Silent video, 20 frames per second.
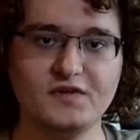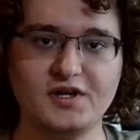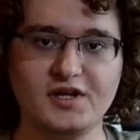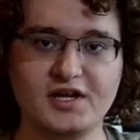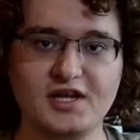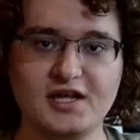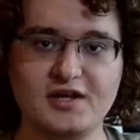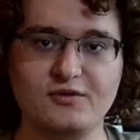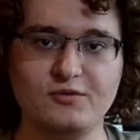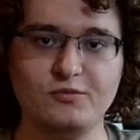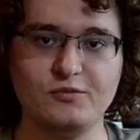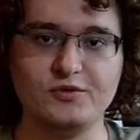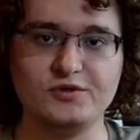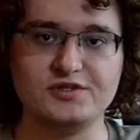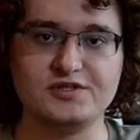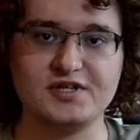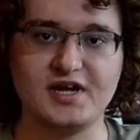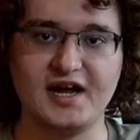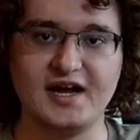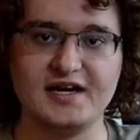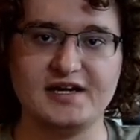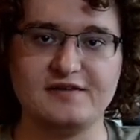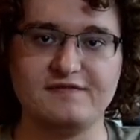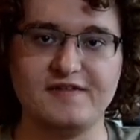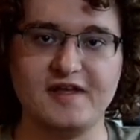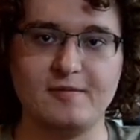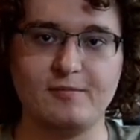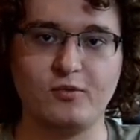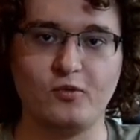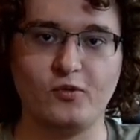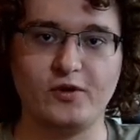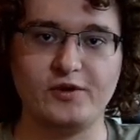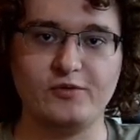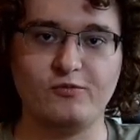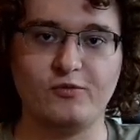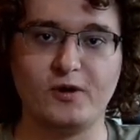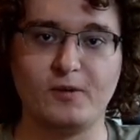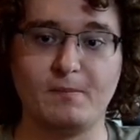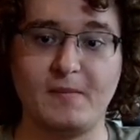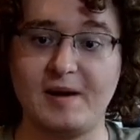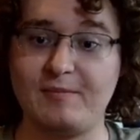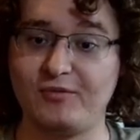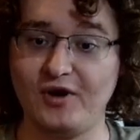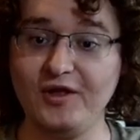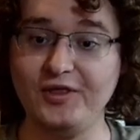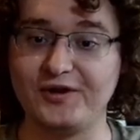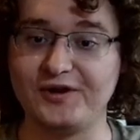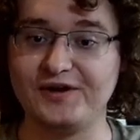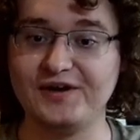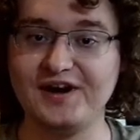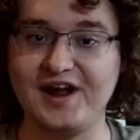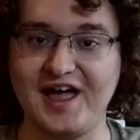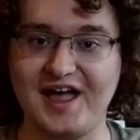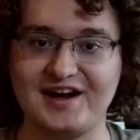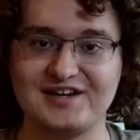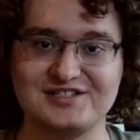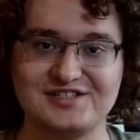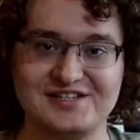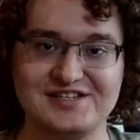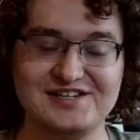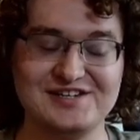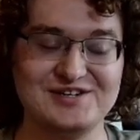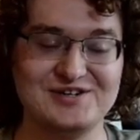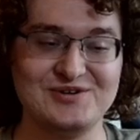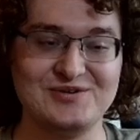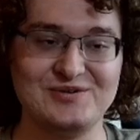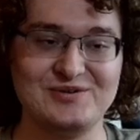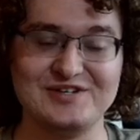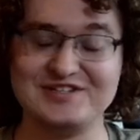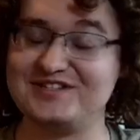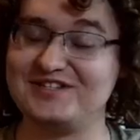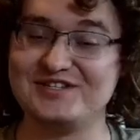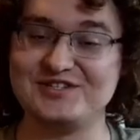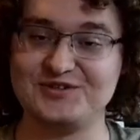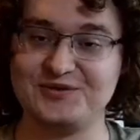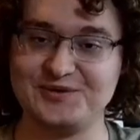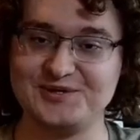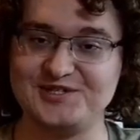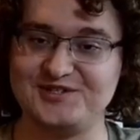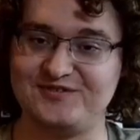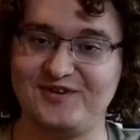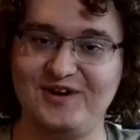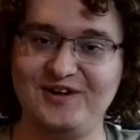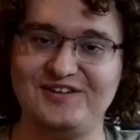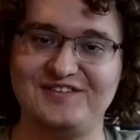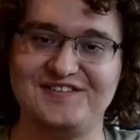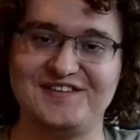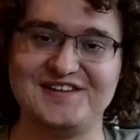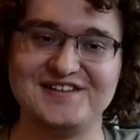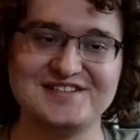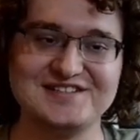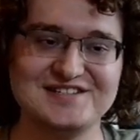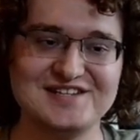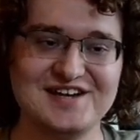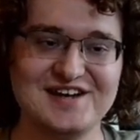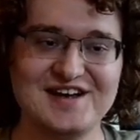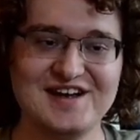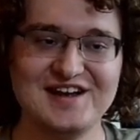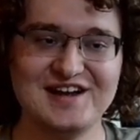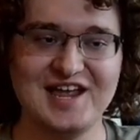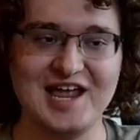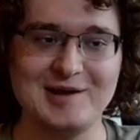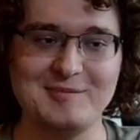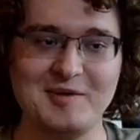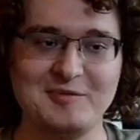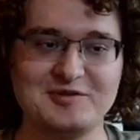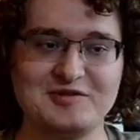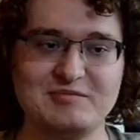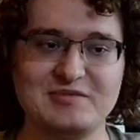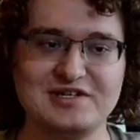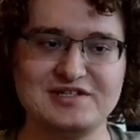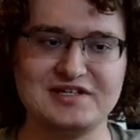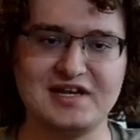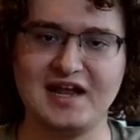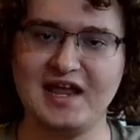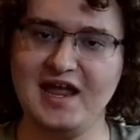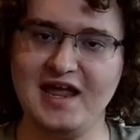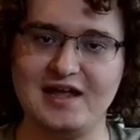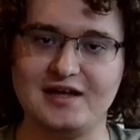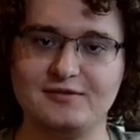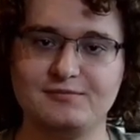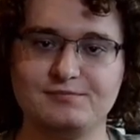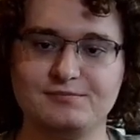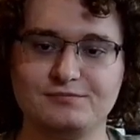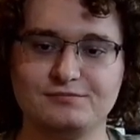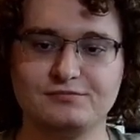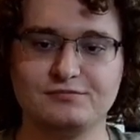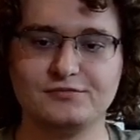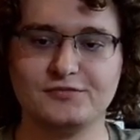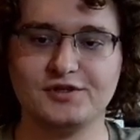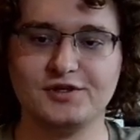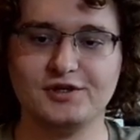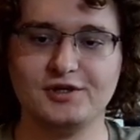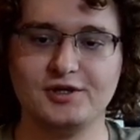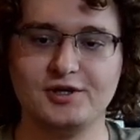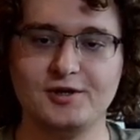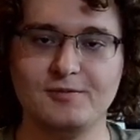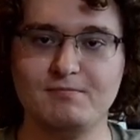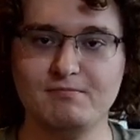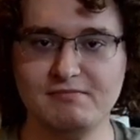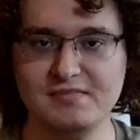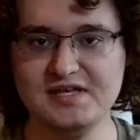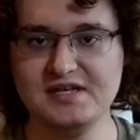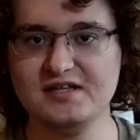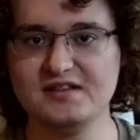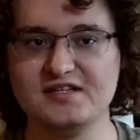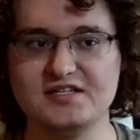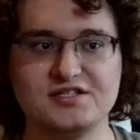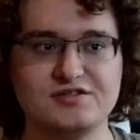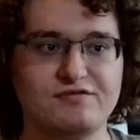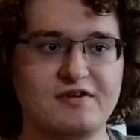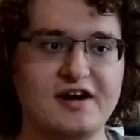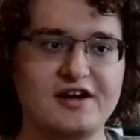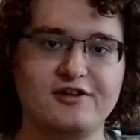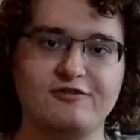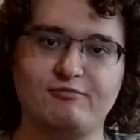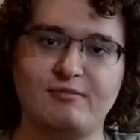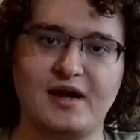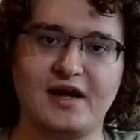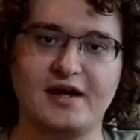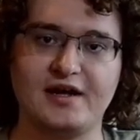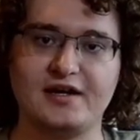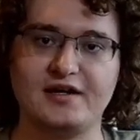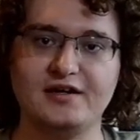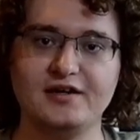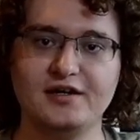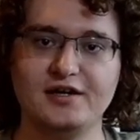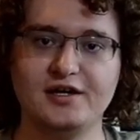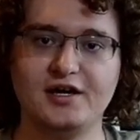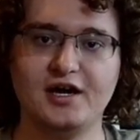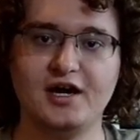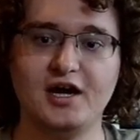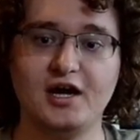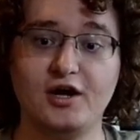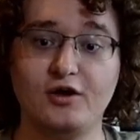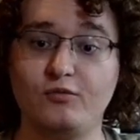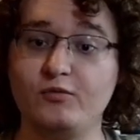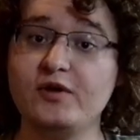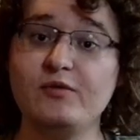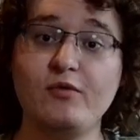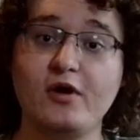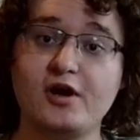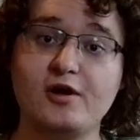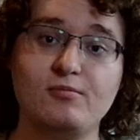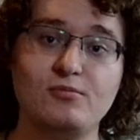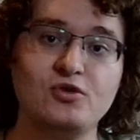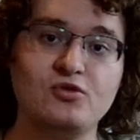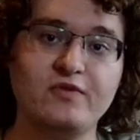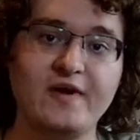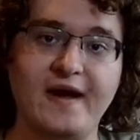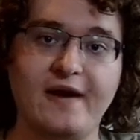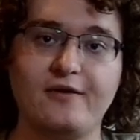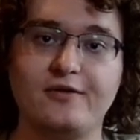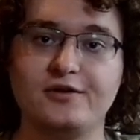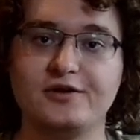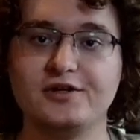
it was kind of that point where my brother, actually, who is the source of all of this, came up to me and was like, hey, me and this friend of mine, uh, we want to move out.